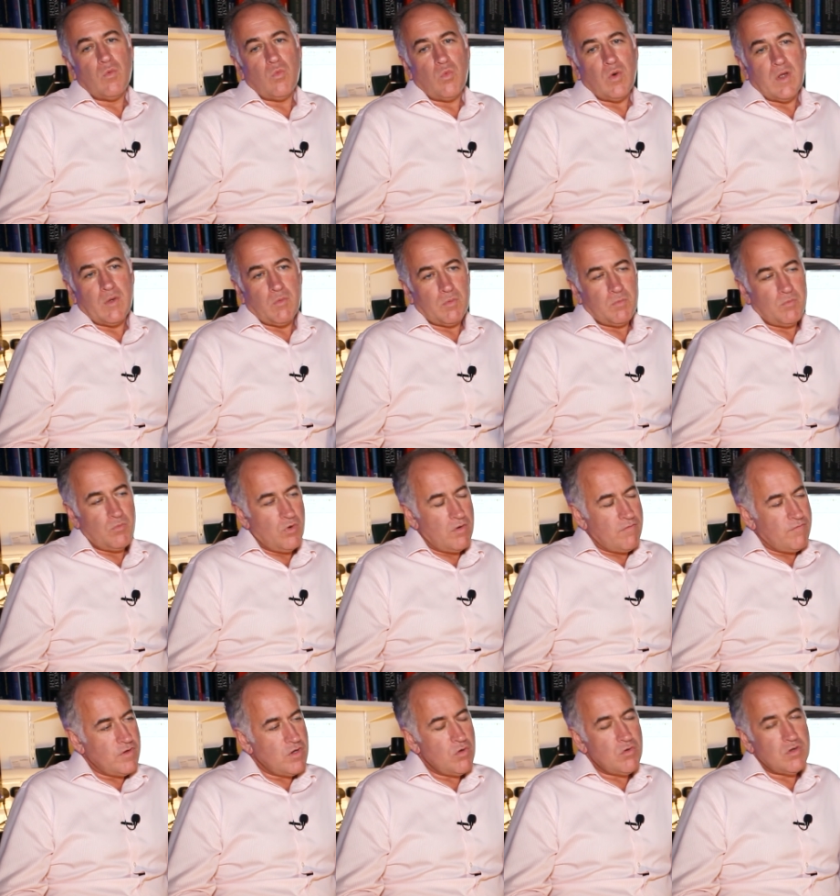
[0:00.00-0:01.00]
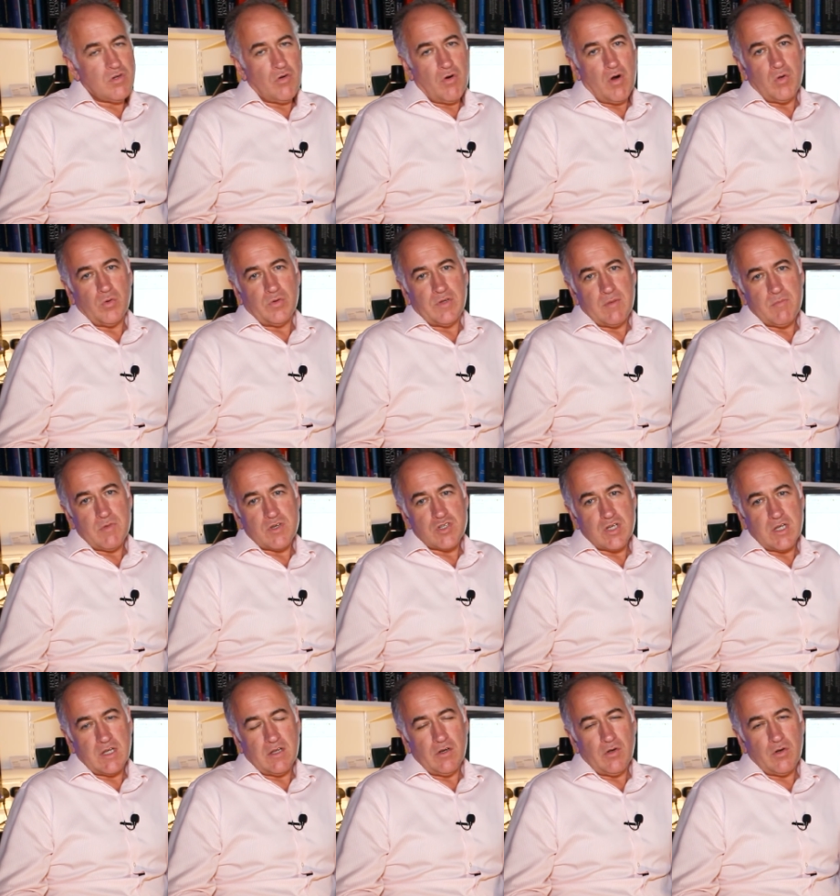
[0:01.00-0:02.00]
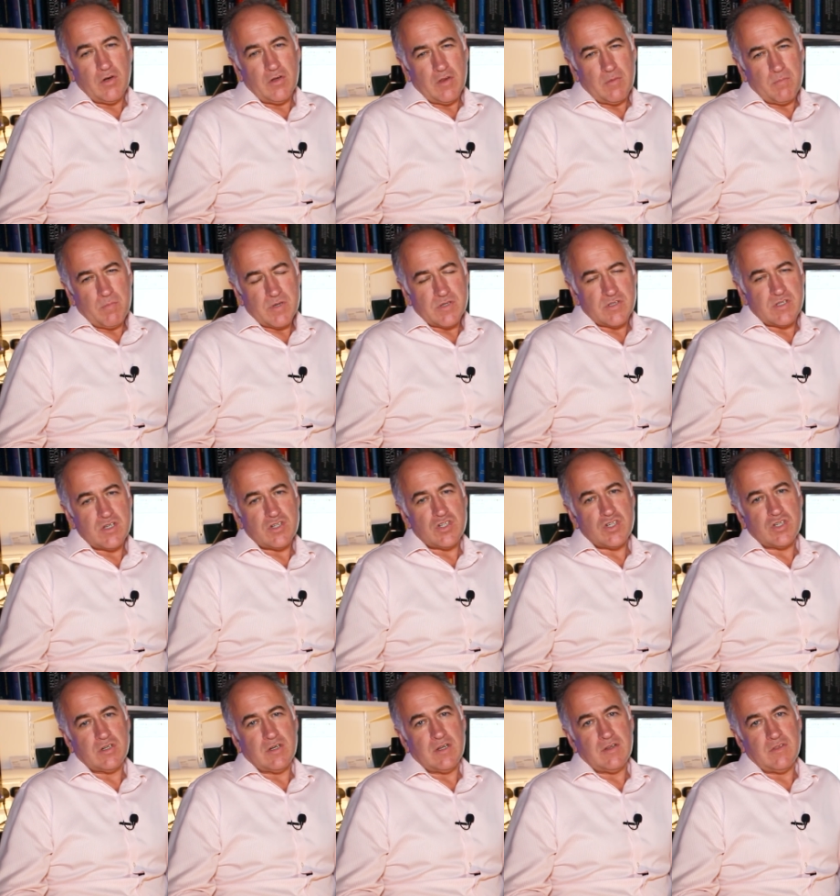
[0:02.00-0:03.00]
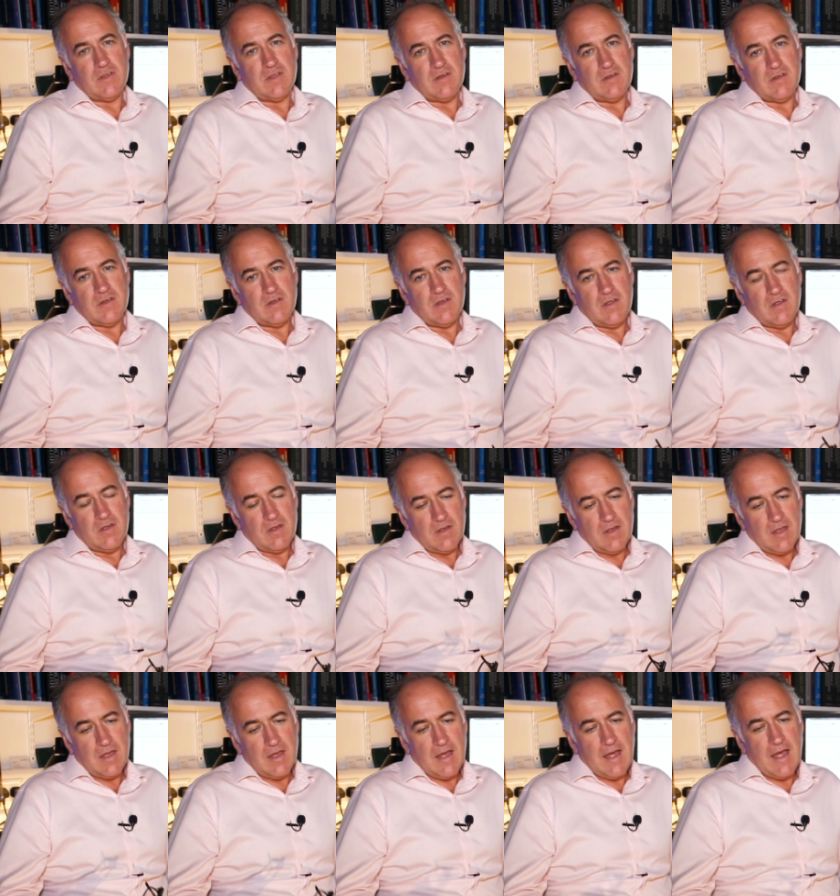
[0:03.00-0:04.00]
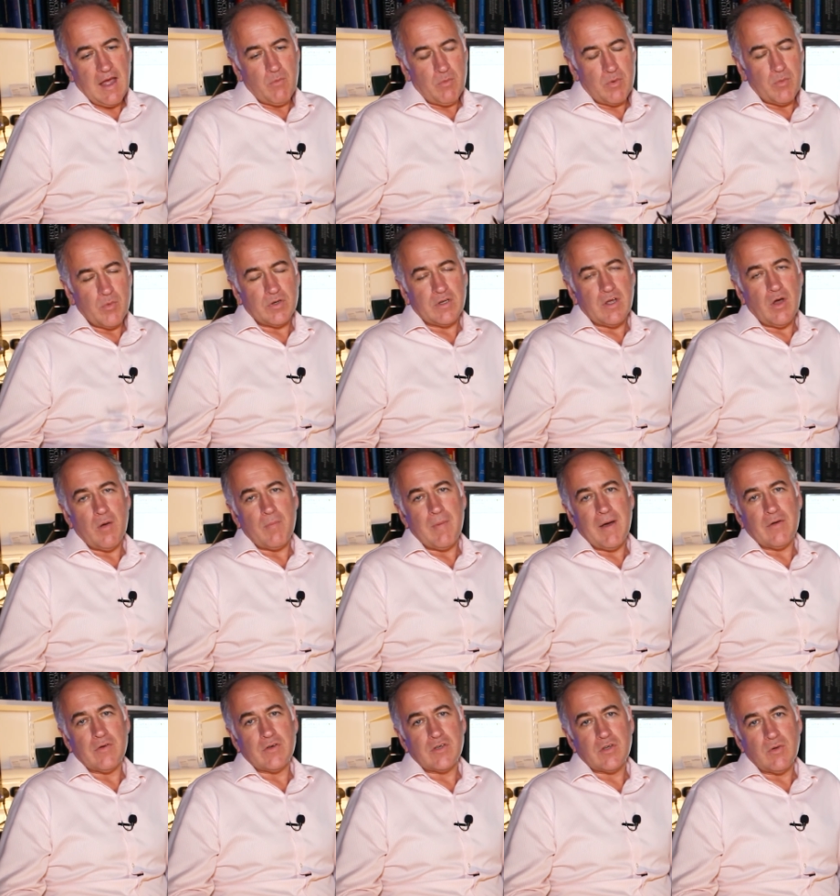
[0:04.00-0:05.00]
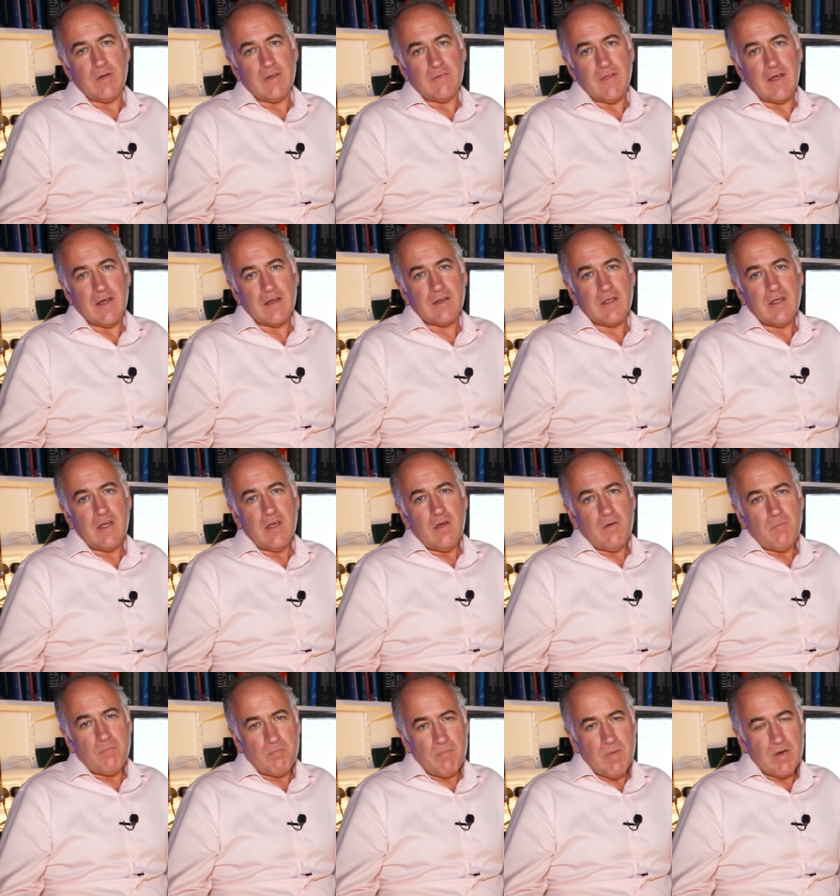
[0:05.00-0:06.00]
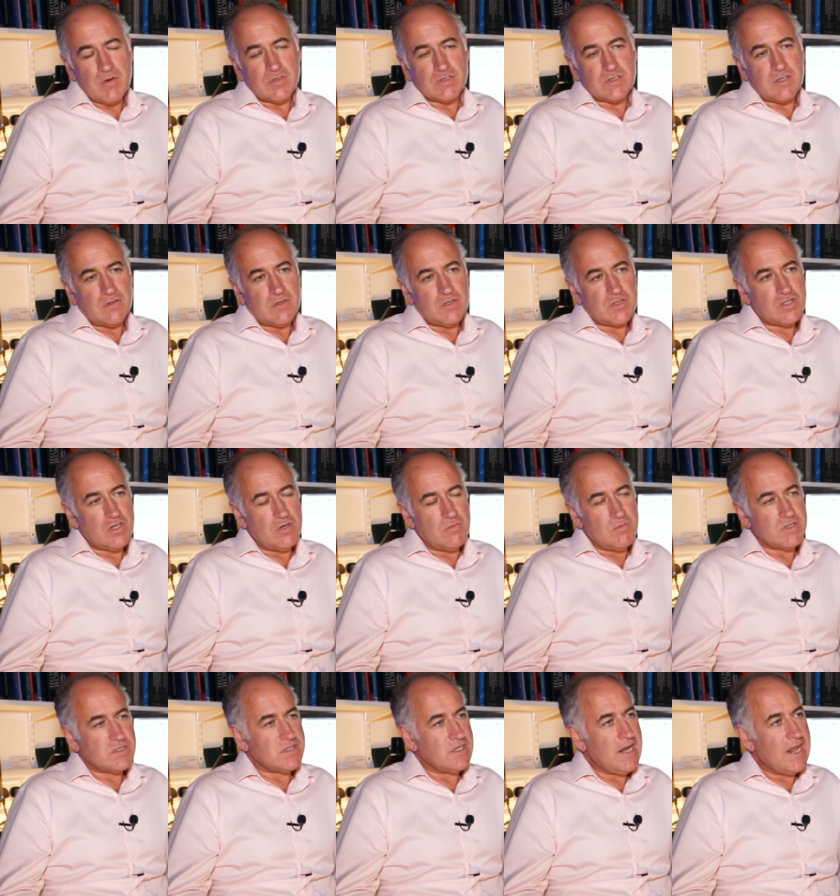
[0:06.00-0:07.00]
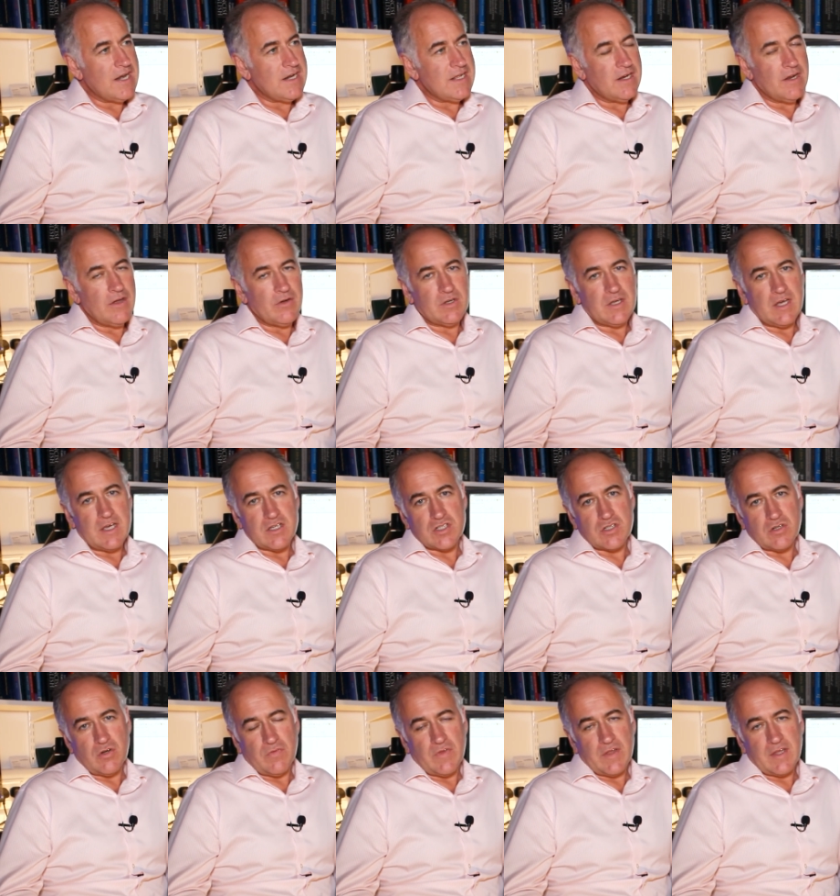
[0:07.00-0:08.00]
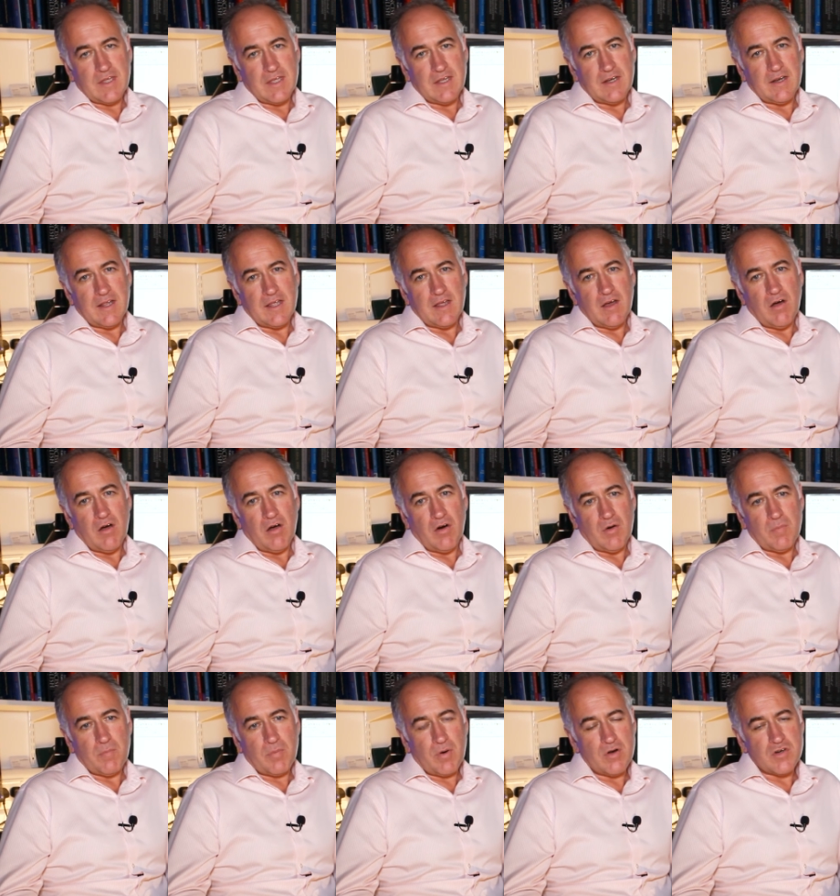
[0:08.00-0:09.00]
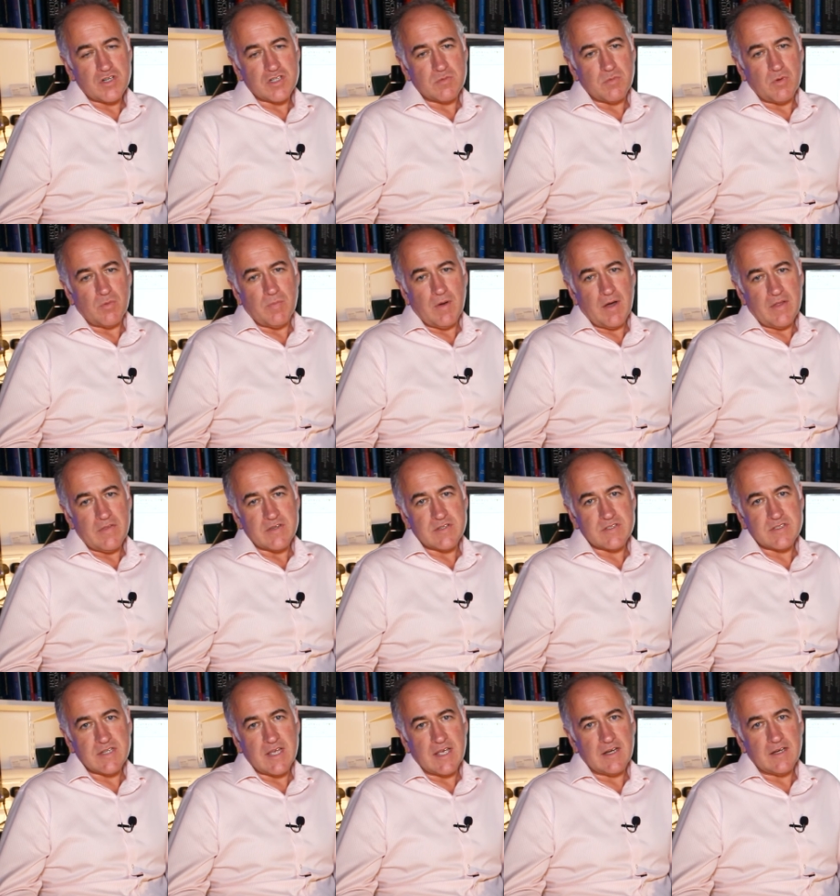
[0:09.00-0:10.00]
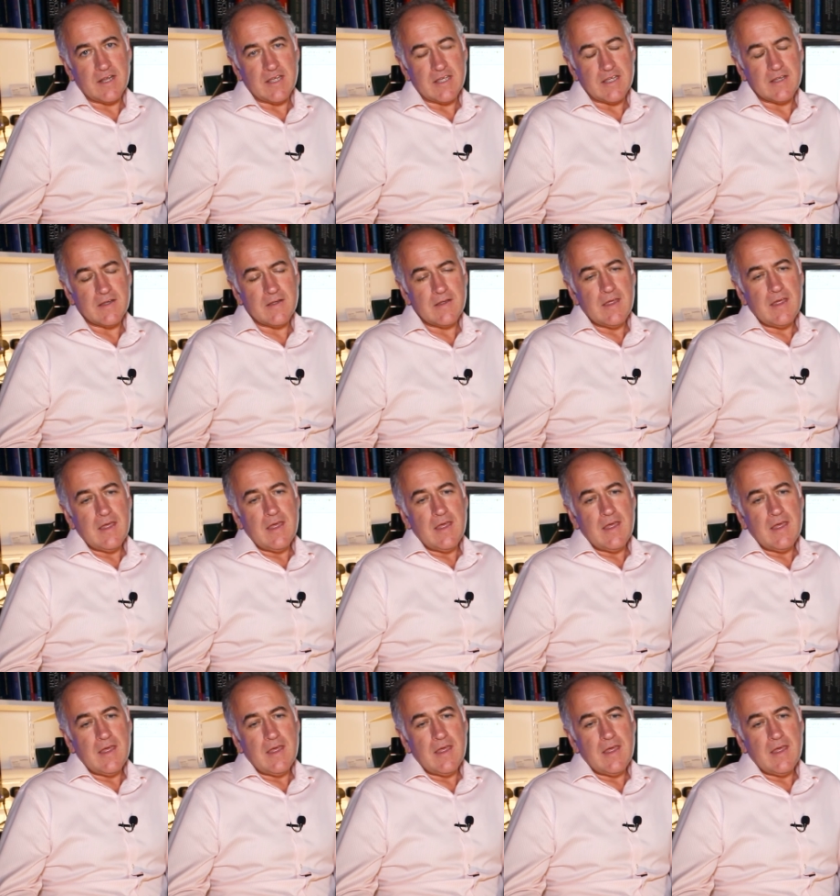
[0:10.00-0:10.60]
We would review your old imaging, look at the position and the how we would go about doing that. Most of the tumours in any location on the kidney are approachable by this technique.